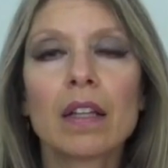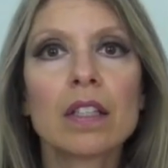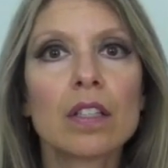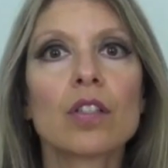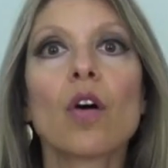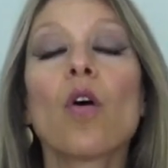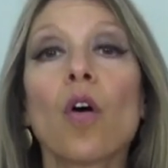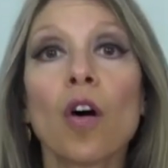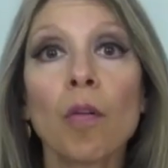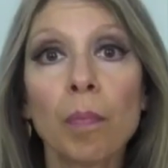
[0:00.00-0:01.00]
This is
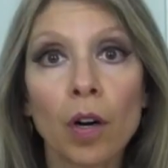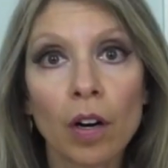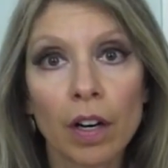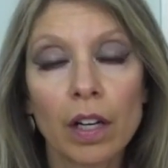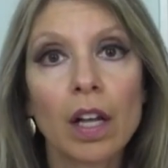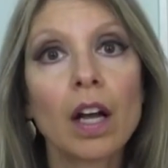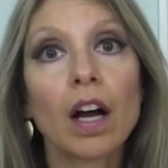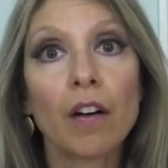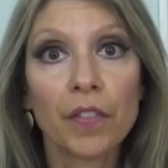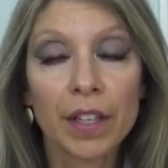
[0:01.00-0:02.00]
all part
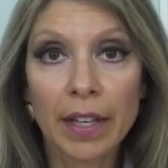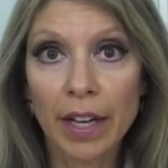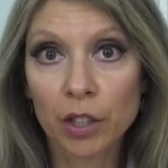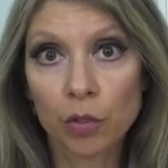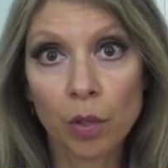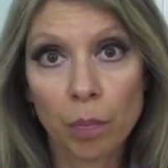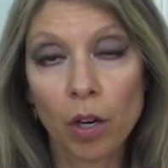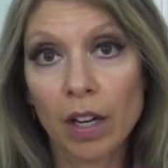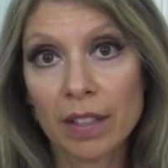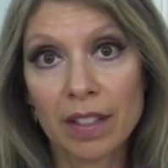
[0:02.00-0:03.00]
of the natural
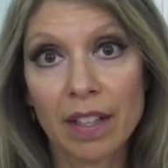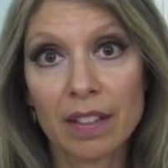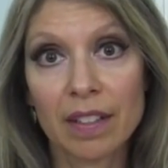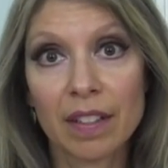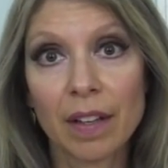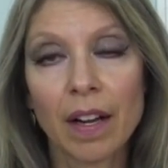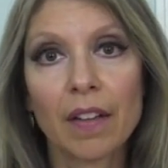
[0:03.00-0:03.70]
process.